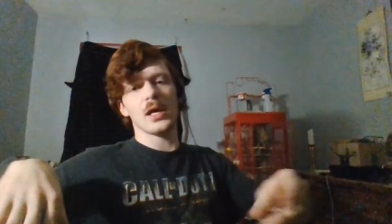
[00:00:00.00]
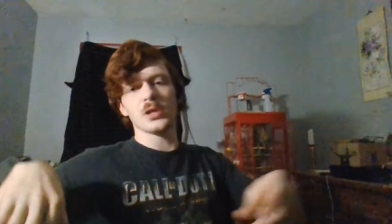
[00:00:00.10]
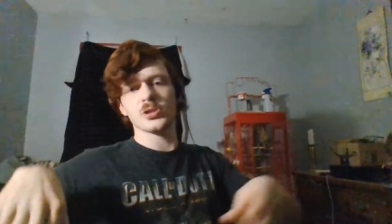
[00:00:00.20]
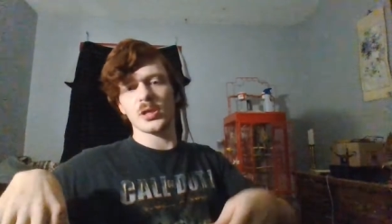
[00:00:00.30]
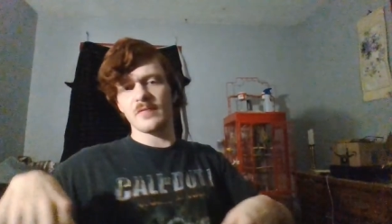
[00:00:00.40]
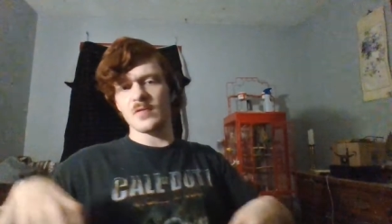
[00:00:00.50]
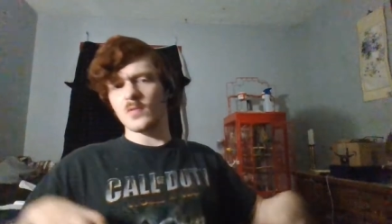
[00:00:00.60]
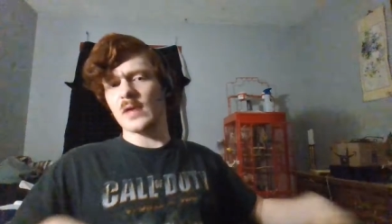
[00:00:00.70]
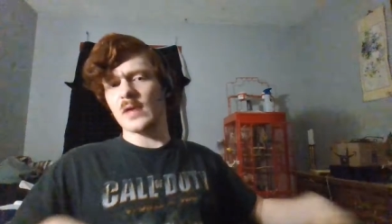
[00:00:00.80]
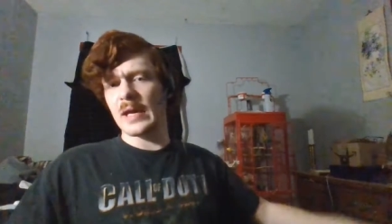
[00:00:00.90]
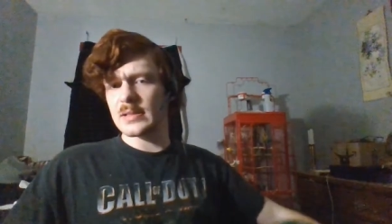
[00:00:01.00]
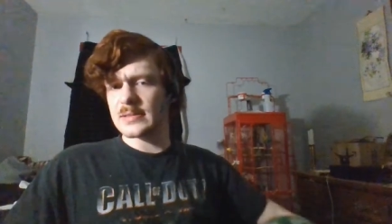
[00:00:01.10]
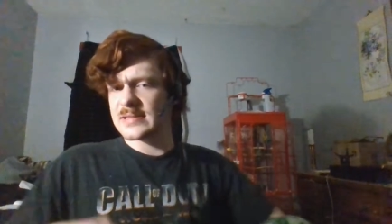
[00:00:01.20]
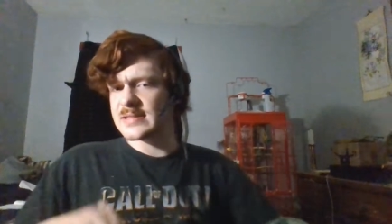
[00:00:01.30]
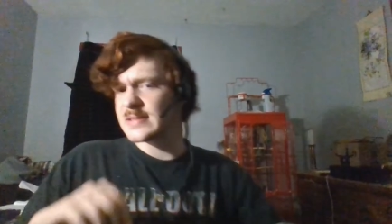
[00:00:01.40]
a if you get
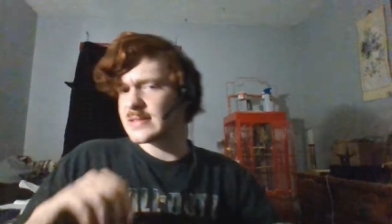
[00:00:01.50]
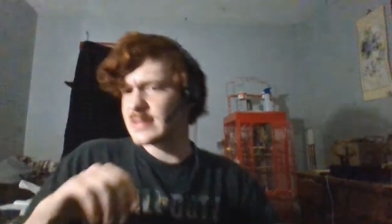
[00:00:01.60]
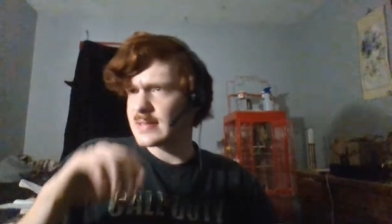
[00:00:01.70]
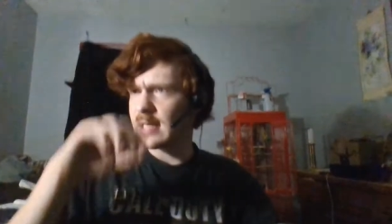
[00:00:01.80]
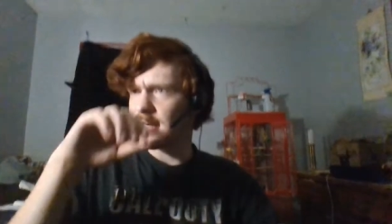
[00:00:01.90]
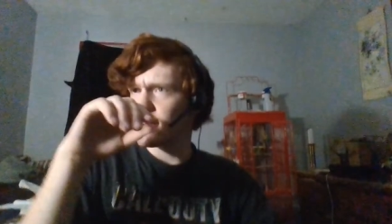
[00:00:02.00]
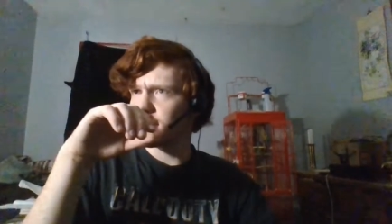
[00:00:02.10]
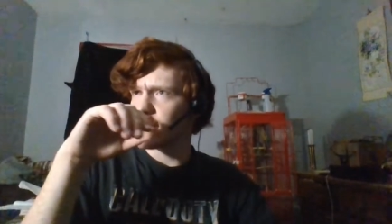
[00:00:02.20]
uh,